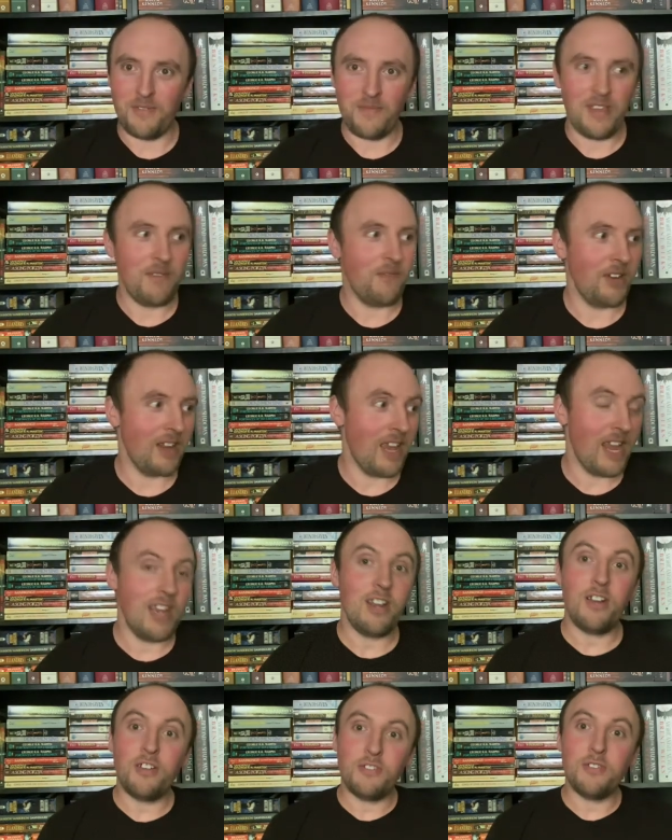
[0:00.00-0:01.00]
favorite, and
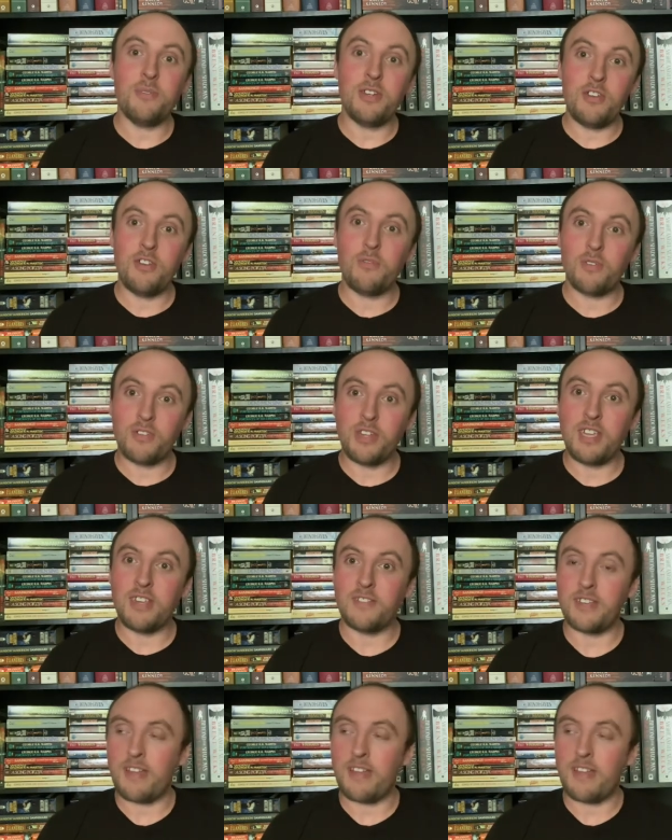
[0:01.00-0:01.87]
also a new release.